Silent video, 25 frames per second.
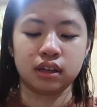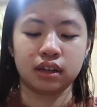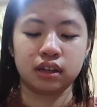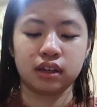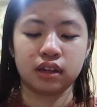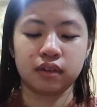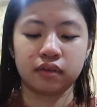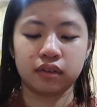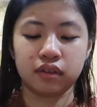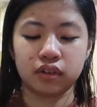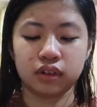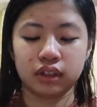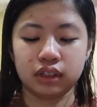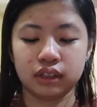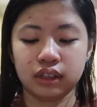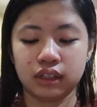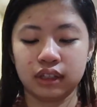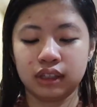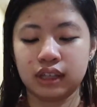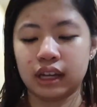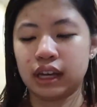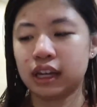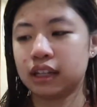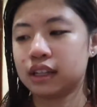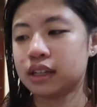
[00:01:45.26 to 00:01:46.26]
Never really
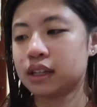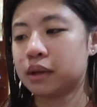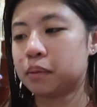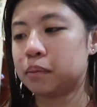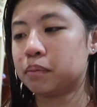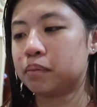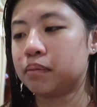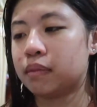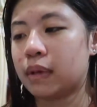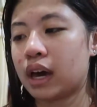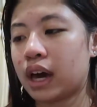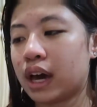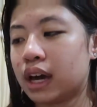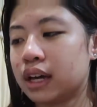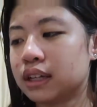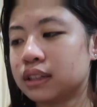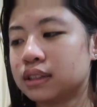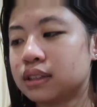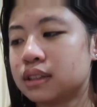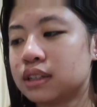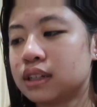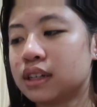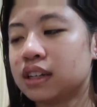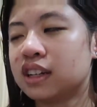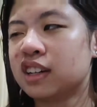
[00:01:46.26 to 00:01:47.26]
liked matte
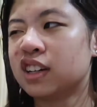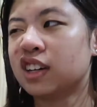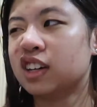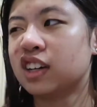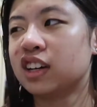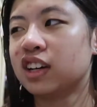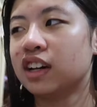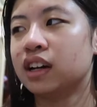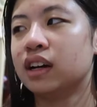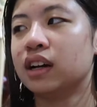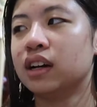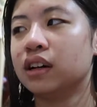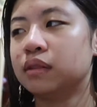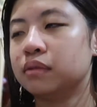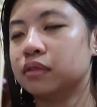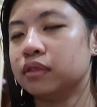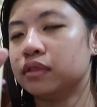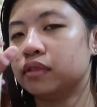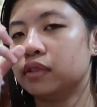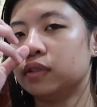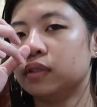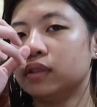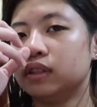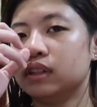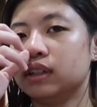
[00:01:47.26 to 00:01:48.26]

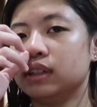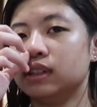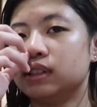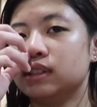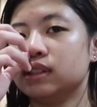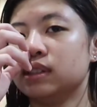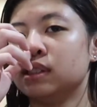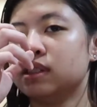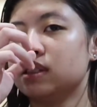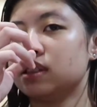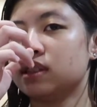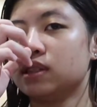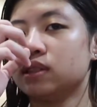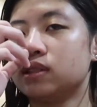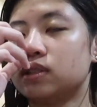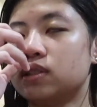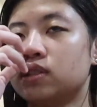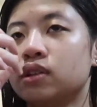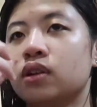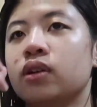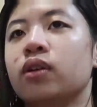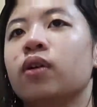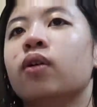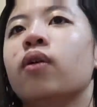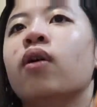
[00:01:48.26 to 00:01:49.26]
foundations,
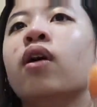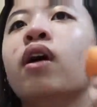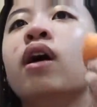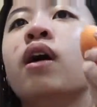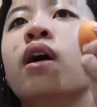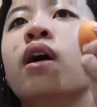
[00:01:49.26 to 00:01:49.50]
so